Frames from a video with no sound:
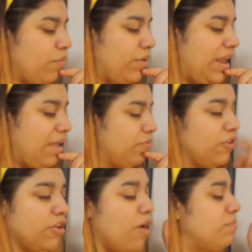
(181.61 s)
with names.
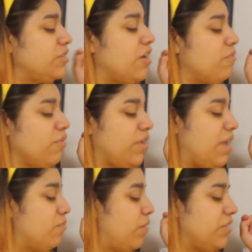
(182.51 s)
You know I'm terrible with
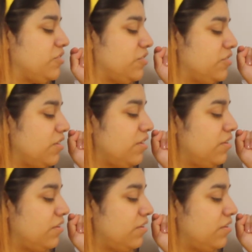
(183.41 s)
names, but it's just...